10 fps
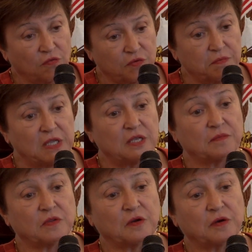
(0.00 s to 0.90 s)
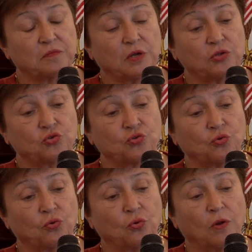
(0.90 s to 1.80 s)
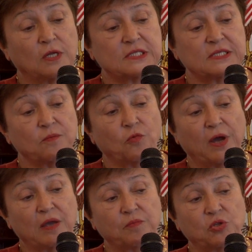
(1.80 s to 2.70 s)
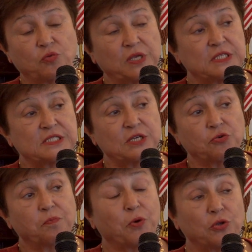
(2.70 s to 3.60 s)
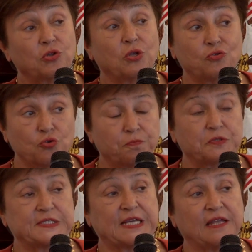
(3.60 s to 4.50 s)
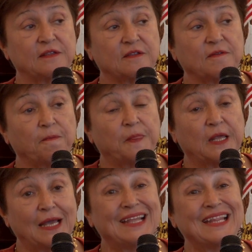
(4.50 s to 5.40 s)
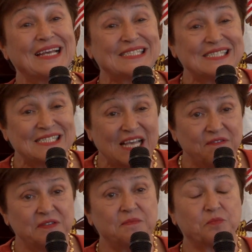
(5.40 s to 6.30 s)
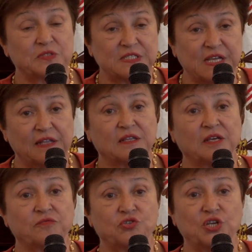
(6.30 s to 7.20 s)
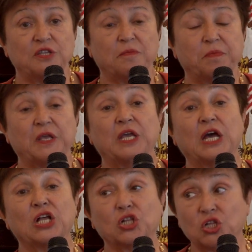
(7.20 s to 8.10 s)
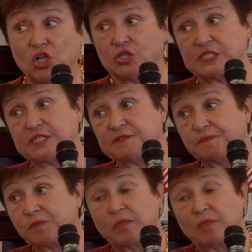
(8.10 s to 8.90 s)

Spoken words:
over medium term to somewhere between 0.2% and 7% of GDP loss.